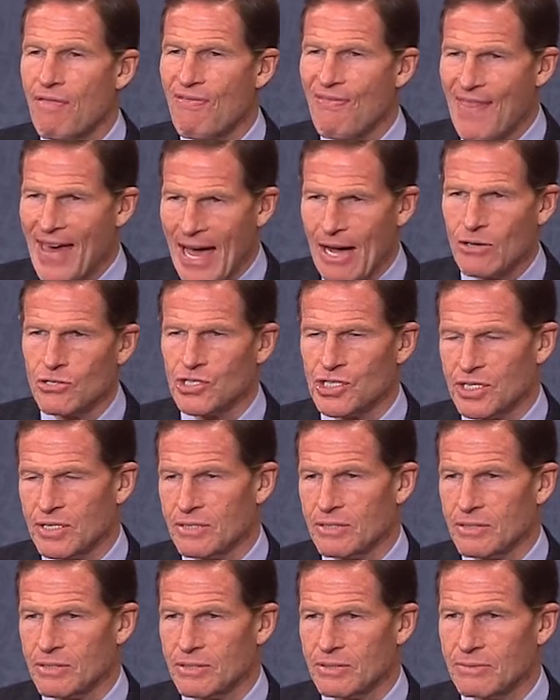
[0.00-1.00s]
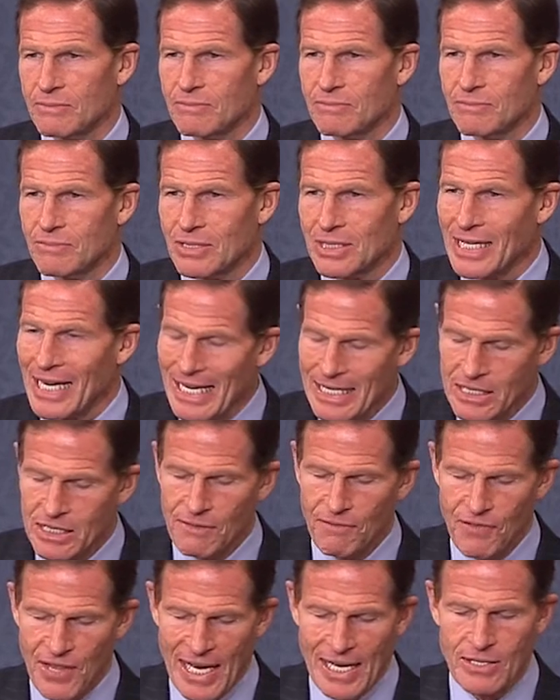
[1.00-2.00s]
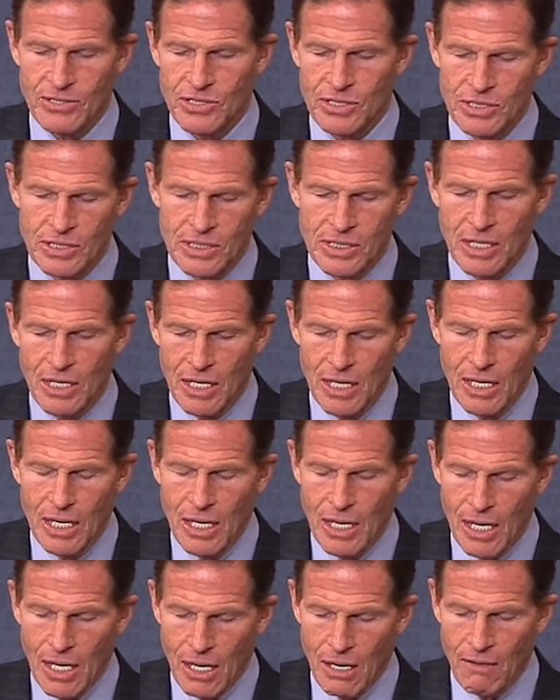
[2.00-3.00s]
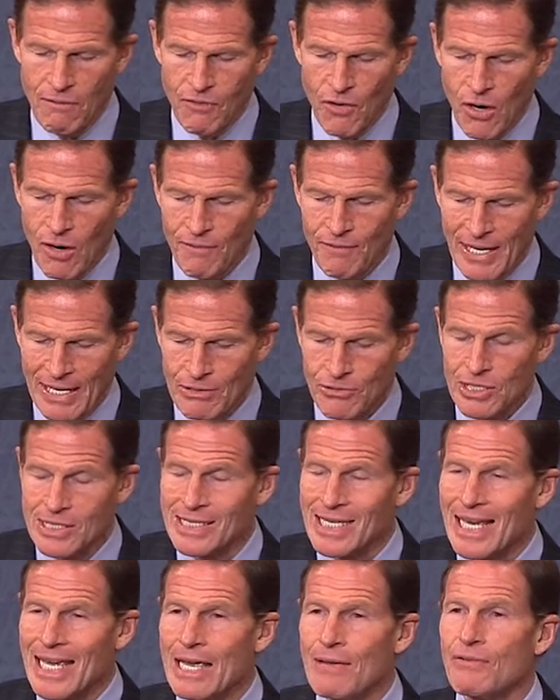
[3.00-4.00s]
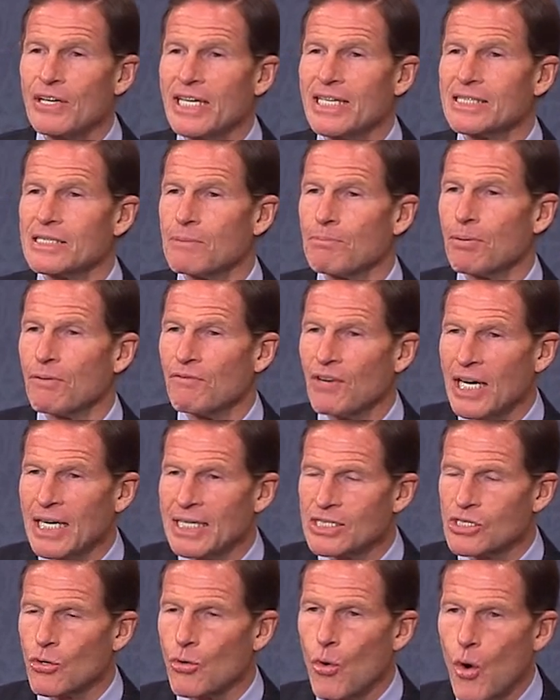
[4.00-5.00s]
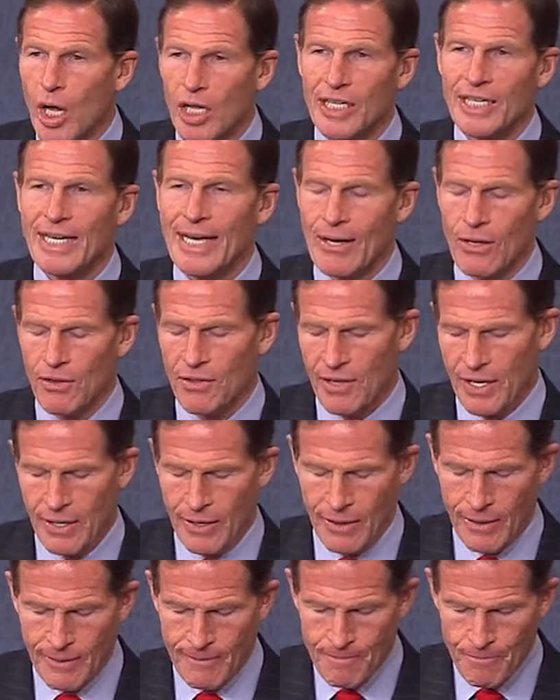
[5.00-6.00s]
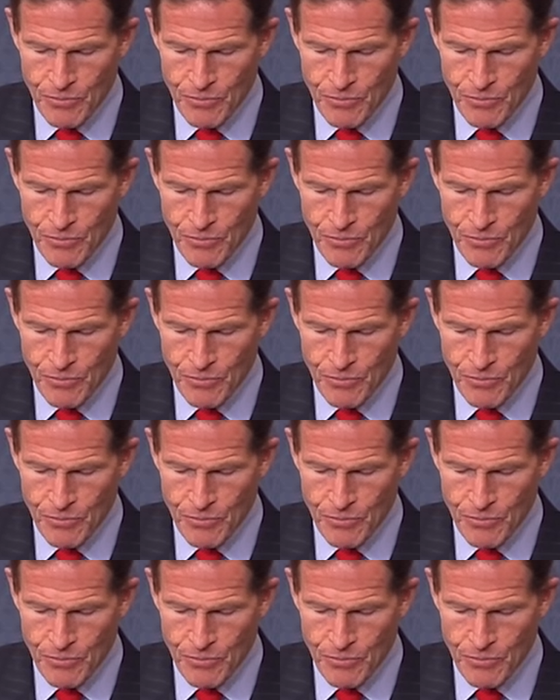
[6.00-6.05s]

thousands, tens of thousands of our veterans, even as it provides quality health care